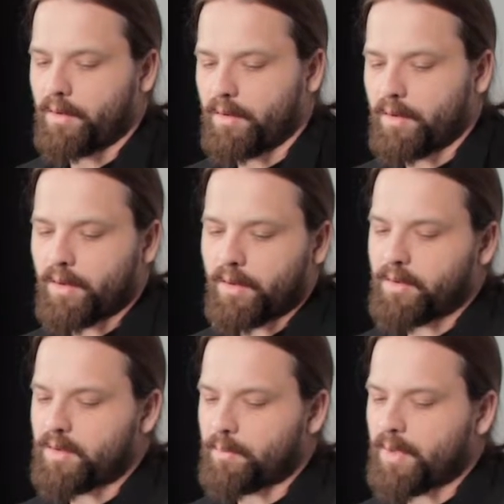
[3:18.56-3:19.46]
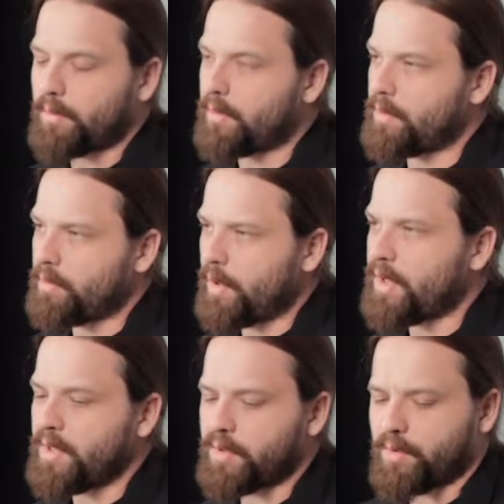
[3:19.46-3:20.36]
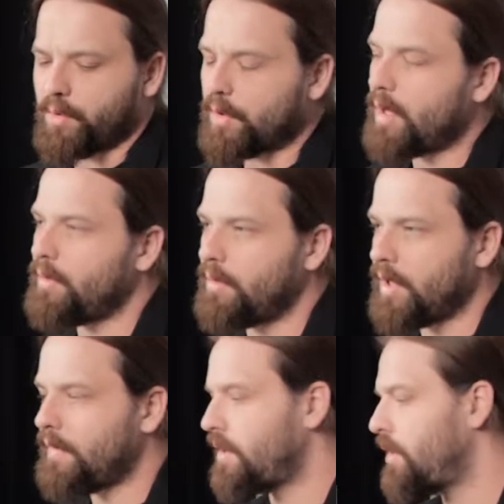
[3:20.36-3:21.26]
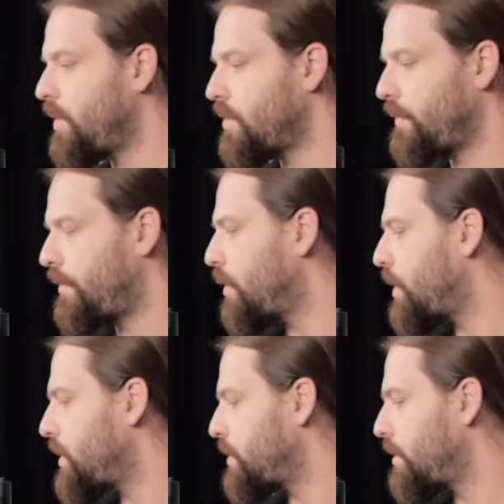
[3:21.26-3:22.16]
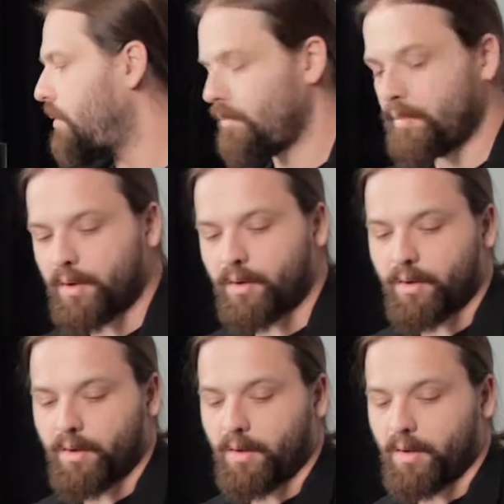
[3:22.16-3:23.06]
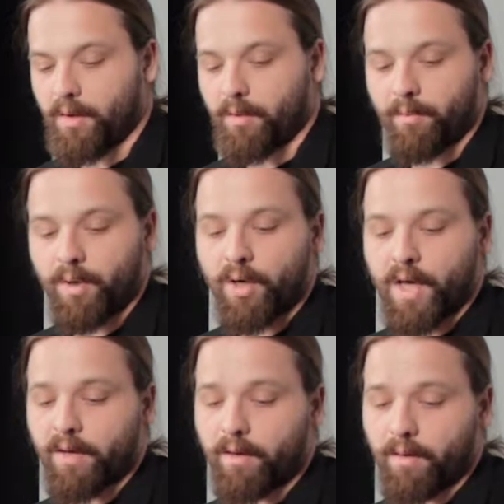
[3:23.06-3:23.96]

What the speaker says: It's about 1 inch or 2.5 centimeters of regulation per leg.